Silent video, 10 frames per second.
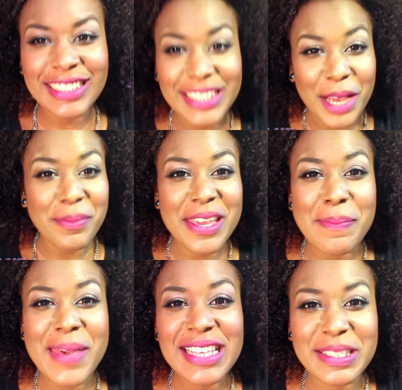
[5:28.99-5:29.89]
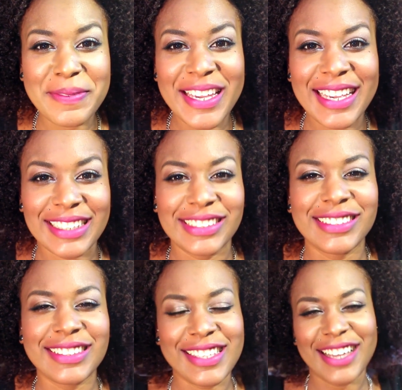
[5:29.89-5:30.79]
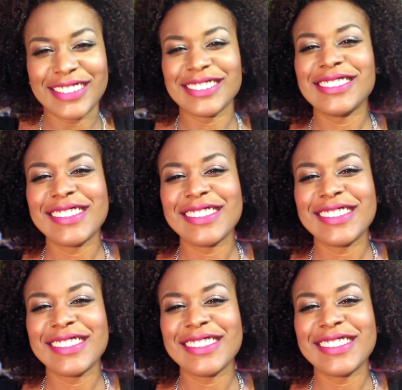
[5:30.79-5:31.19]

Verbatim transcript: tell me you missed me. No,